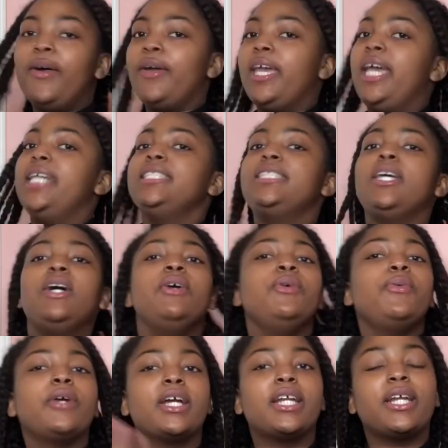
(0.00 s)
Okay, so
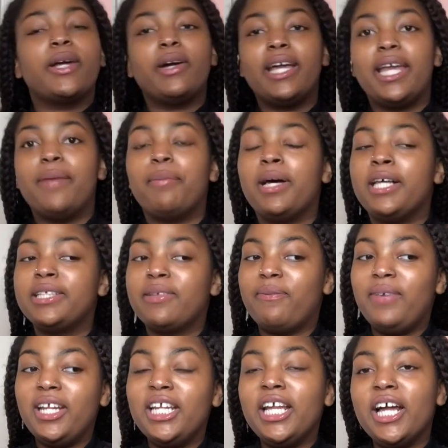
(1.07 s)
we're going to go ahead and pause the
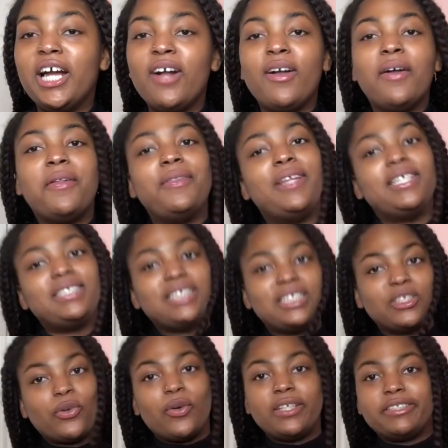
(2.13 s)
video. This is
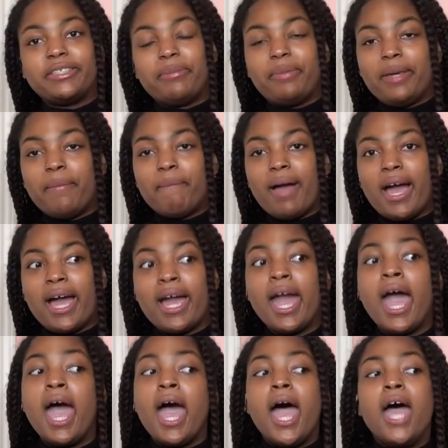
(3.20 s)
going to be my
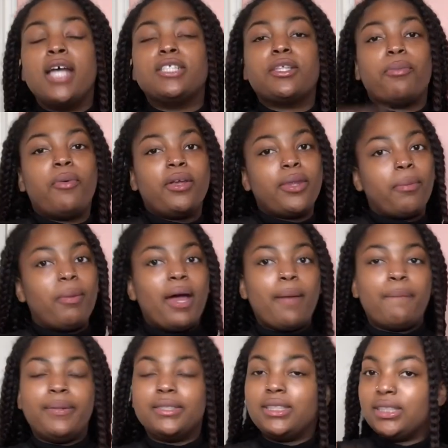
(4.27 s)
Support the
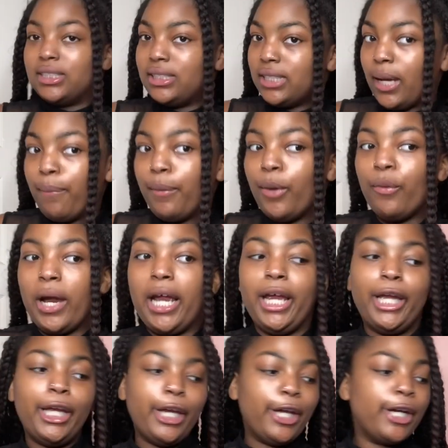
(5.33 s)
Black Business segment right
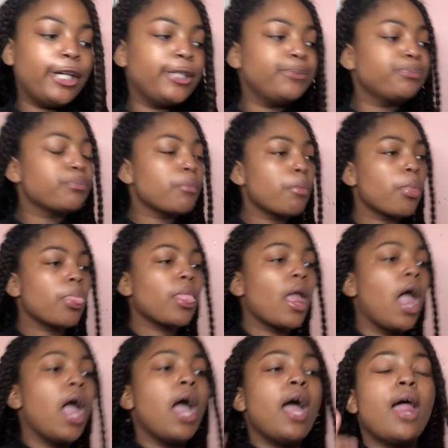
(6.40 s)
here.
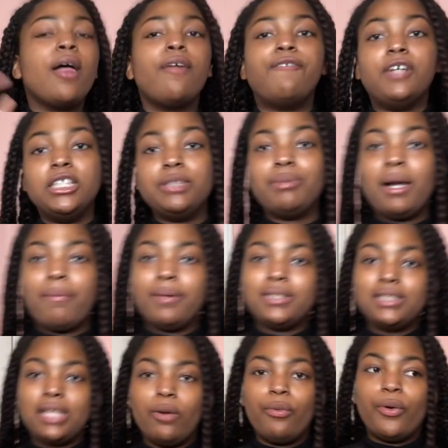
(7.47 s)
First Black business
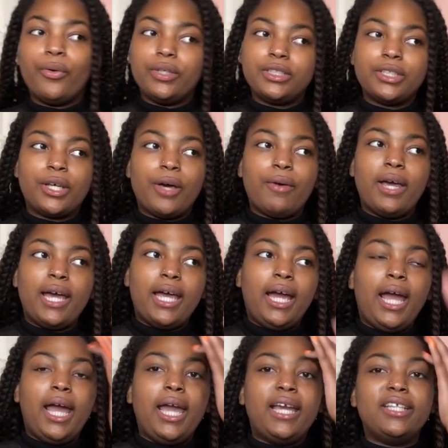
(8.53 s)
that we're going to go
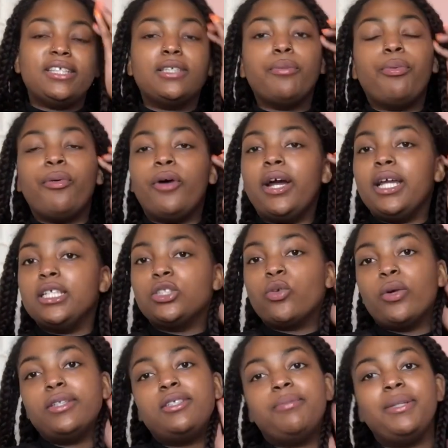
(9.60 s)
ahead and support is
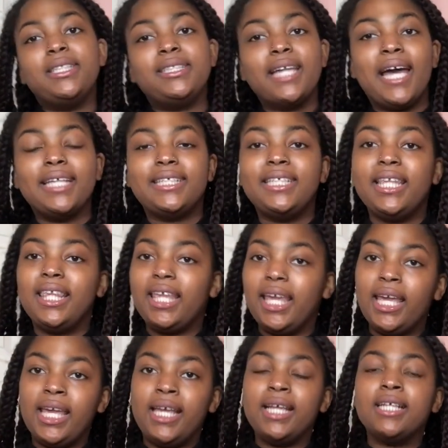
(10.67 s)
going to be JAZZIE
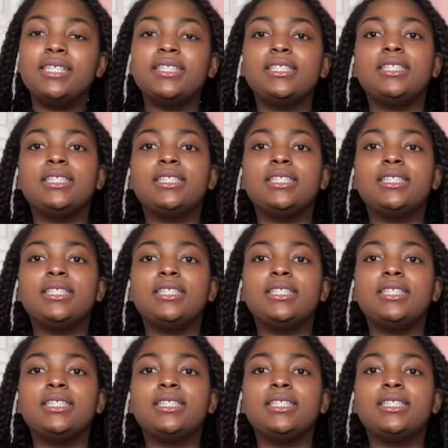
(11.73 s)
TINGZ.